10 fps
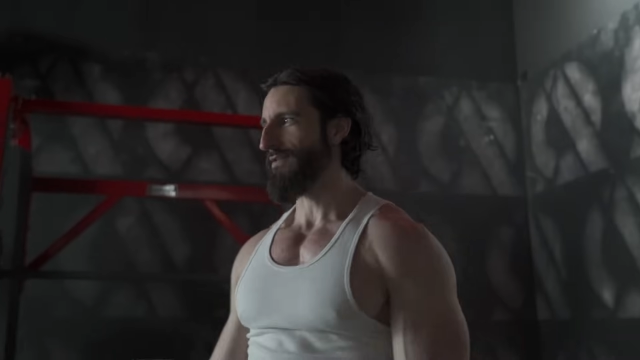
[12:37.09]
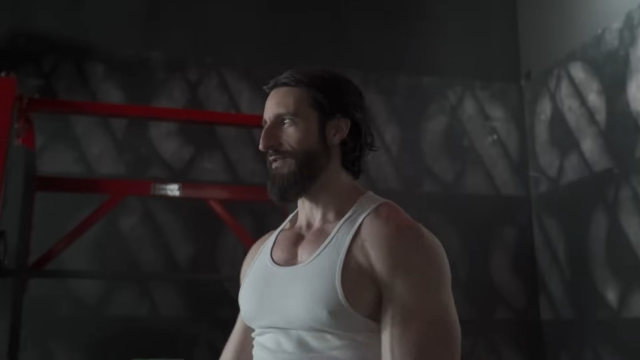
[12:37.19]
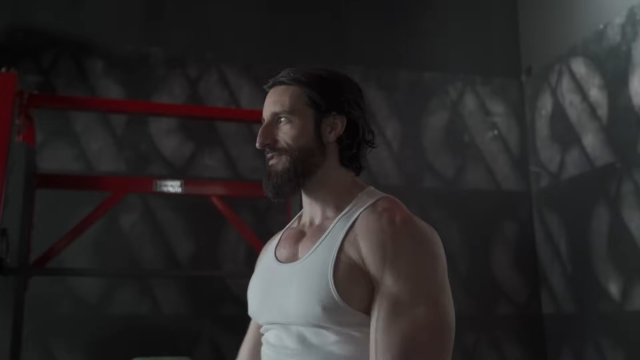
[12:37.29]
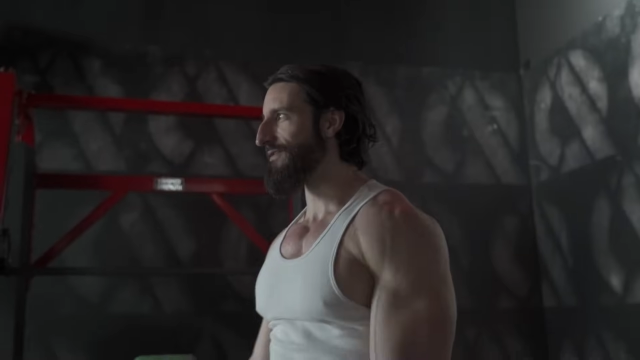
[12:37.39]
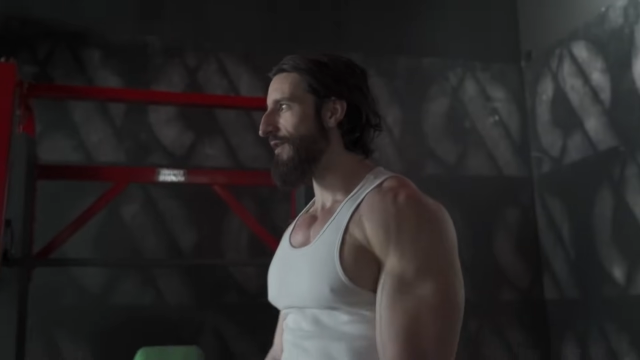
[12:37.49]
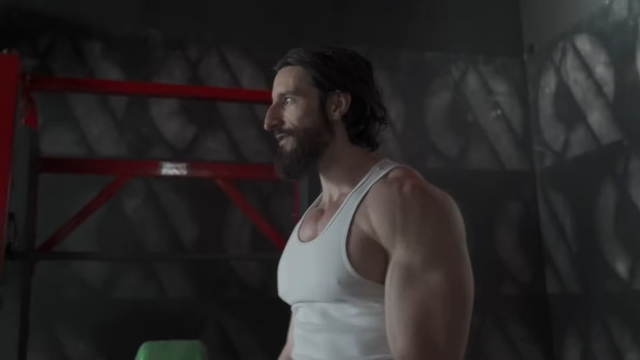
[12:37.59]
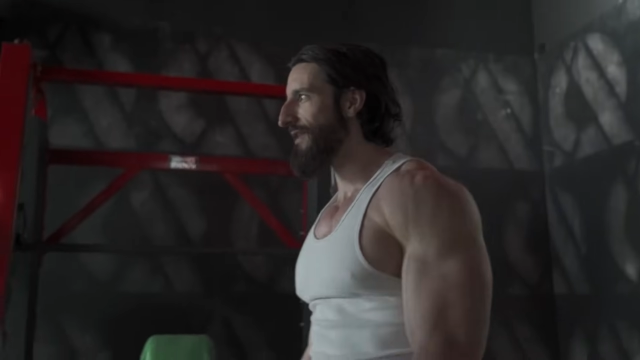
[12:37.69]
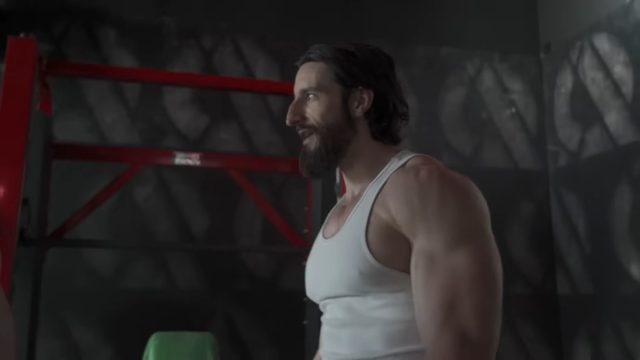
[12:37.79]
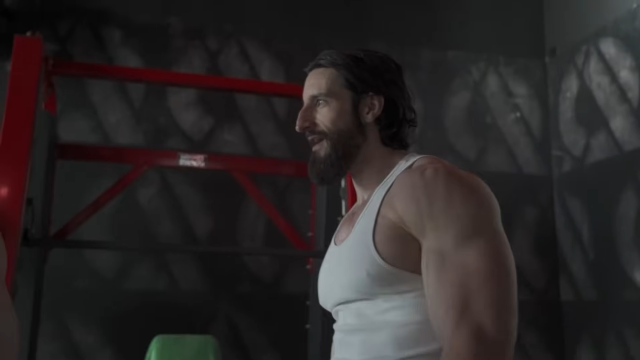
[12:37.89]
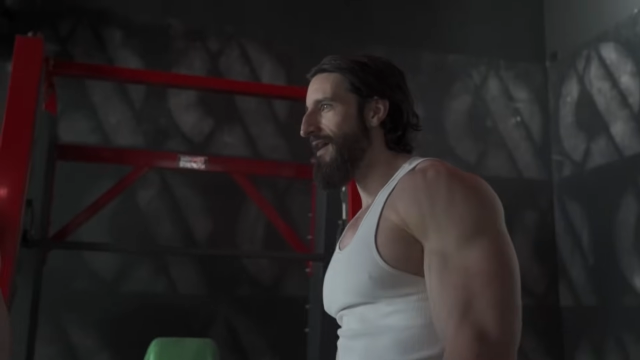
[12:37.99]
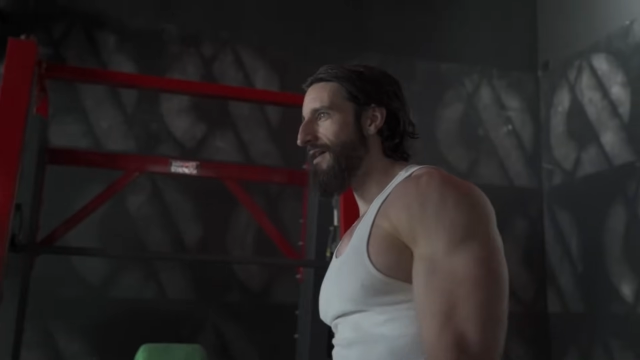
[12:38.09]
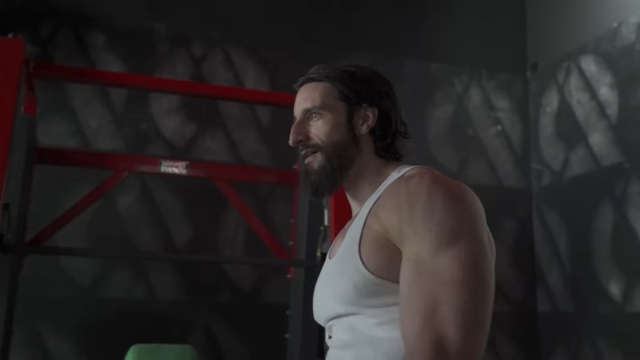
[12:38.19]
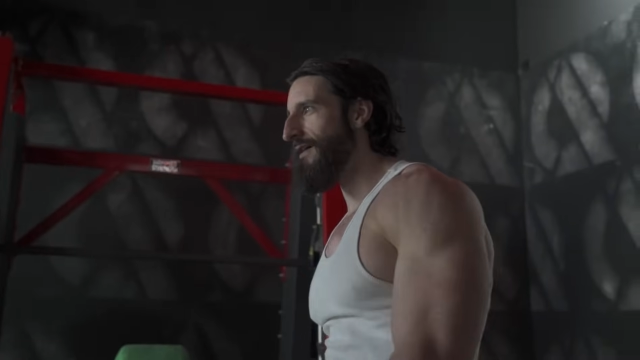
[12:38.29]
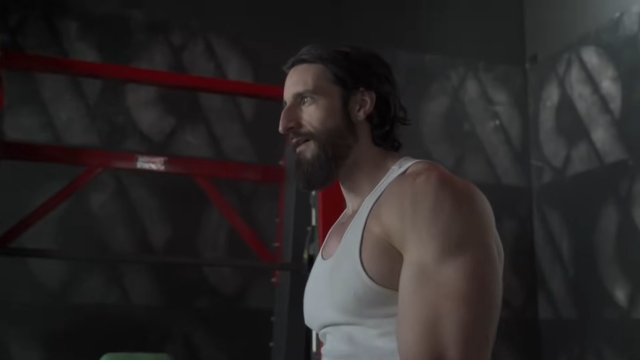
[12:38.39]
So it's not that